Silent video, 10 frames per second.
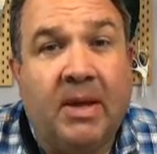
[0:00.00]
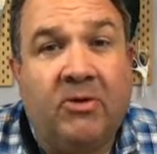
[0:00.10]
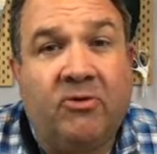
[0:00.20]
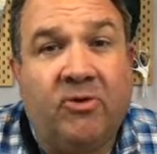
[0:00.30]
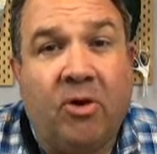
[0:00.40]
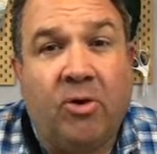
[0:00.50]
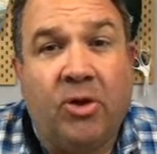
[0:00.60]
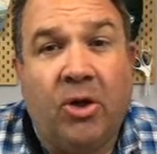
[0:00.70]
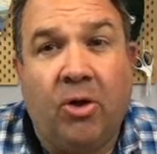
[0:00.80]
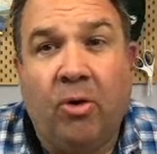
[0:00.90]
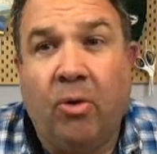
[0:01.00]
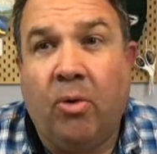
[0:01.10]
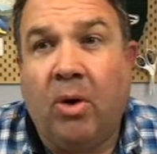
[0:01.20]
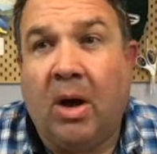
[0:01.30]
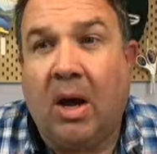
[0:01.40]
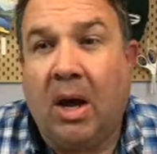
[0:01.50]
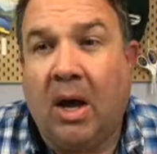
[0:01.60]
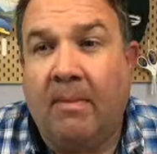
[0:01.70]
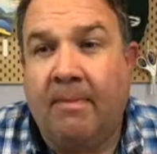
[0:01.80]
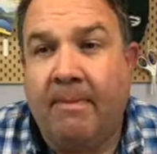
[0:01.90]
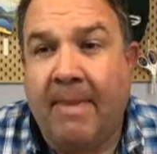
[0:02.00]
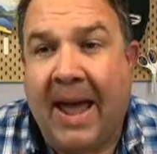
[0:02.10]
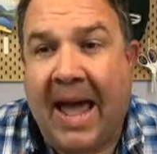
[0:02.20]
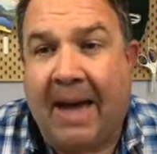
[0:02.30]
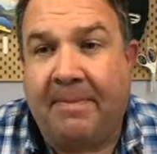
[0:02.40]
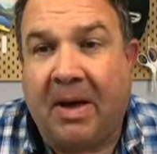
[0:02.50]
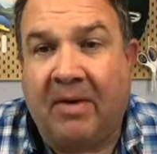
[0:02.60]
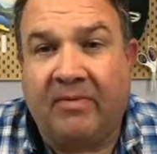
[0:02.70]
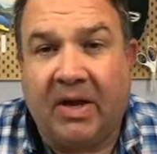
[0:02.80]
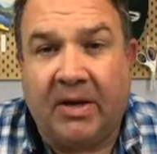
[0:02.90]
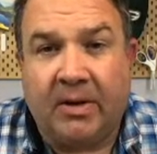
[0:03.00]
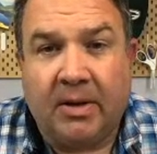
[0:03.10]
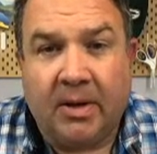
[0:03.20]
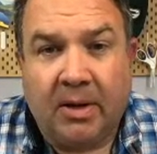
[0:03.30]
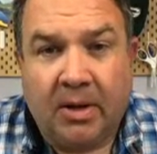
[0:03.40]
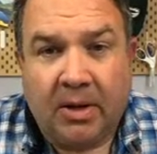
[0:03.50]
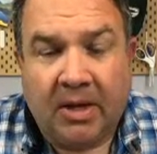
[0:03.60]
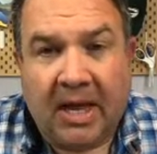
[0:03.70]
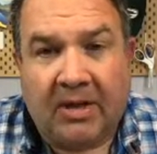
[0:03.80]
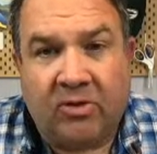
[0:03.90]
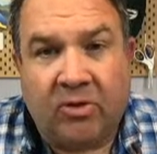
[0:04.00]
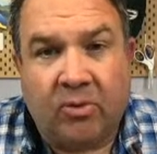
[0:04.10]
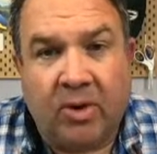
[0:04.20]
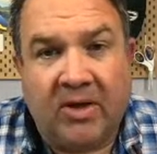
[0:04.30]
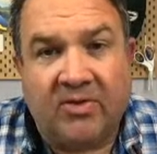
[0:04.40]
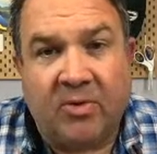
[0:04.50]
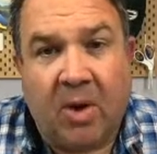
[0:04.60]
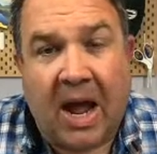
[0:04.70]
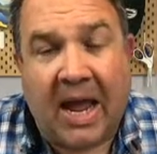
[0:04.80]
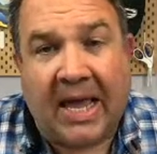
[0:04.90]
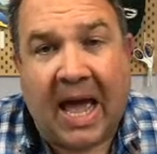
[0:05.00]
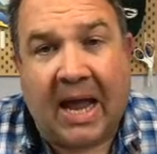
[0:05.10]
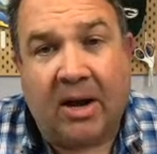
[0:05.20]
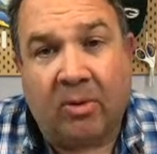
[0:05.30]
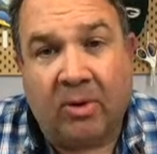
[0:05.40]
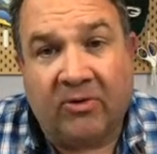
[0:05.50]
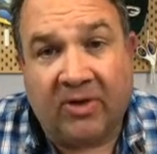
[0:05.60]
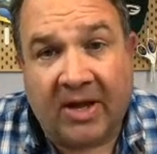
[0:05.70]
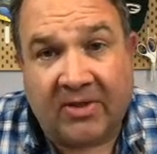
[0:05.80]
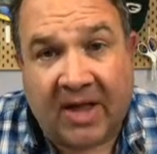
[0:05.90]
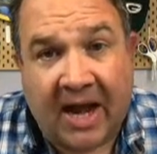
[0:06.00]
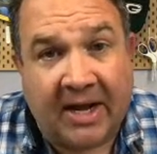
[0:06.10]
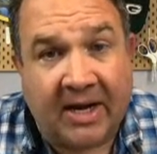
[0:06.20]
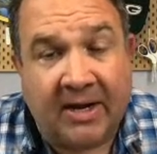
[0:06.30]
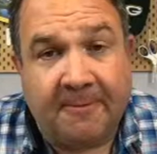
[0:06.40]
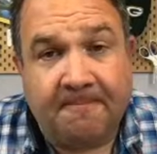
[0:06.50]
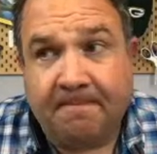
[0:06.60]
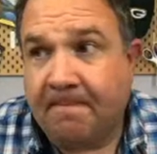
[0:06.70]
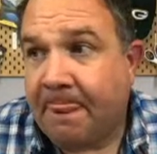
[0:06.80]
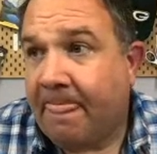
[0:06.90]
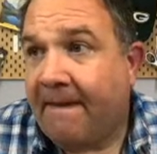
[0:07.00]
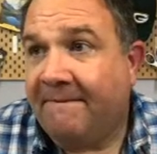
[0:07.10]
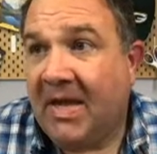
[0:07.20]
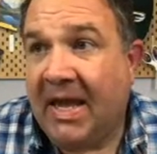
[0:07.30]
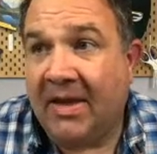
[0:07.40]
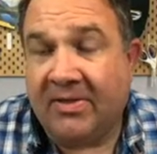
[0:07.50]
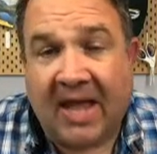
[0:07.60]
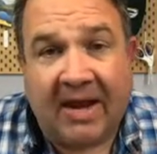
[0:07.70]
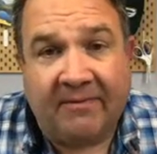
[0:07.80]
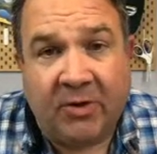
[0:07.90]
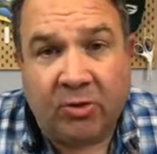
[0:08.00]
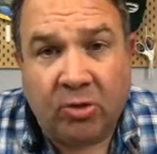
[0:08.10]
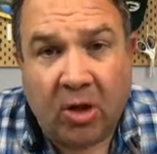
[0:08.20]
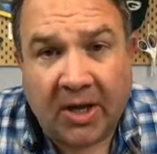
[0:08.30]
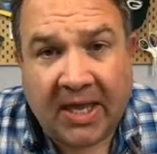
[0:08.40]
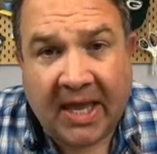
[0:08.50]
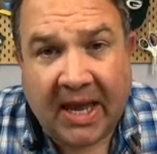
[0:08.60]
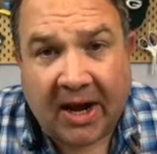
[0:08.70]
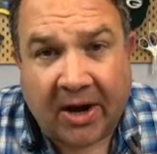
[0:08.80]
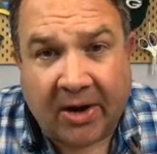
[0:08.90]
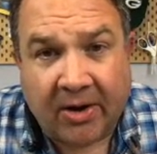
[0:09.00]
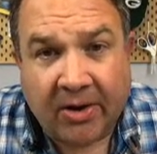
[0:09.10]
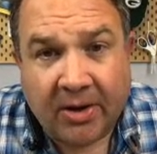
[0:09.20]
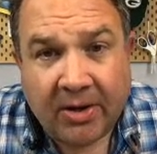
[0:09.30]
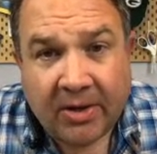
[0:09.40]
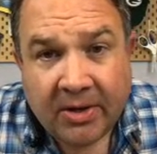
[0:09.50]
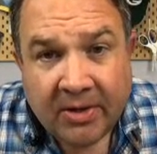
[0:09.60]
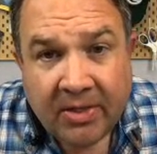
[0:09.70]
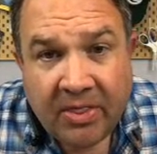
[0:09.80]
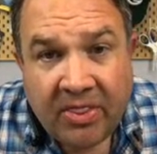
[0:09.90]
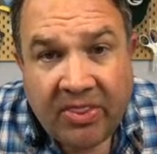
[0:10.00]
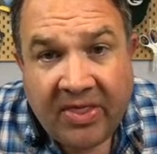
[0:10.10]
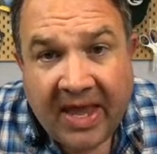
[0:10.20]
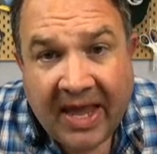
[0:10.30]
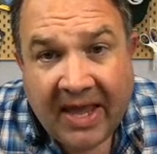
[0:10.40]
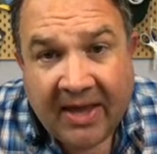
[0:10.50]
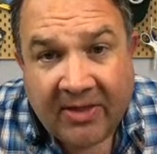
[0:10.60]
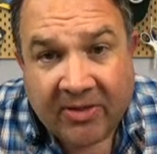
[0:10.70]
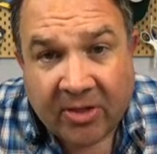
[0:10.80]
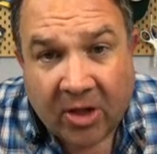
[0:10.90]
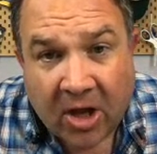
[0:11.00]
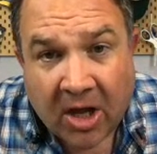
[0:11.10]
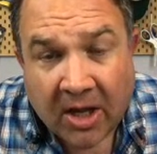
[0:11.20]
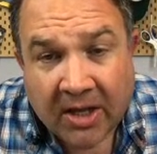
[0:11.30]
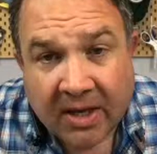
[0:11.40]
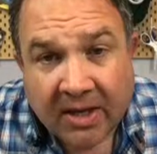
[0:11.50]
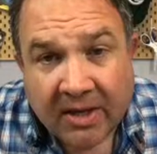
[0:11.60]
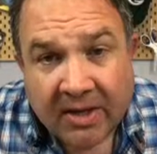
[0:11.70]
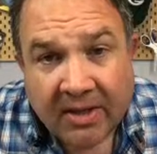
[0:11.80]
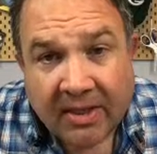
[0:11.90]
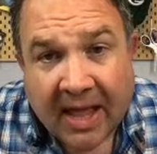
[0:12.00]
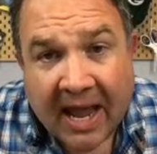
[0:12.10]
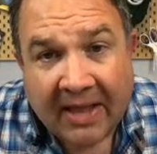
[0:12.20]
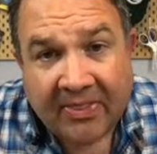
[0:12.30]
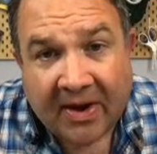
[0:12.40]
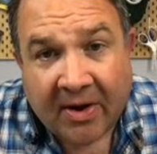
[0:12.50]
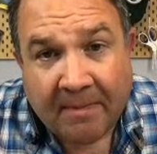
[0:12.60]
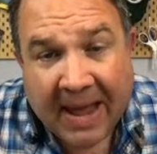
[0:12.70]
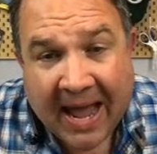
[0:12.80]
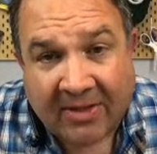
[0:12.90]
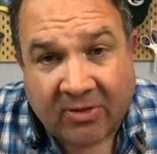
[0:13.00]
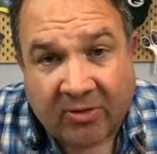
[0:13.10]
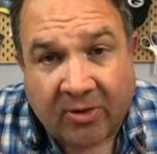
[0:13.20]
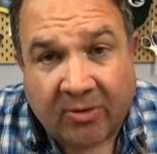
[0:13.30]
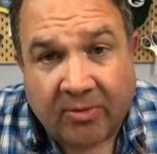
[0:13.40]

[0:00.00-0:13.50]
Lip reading: show you a map of it. Okay, so the reason why I got originally excited is that if you look here, these look like they're a pass-through.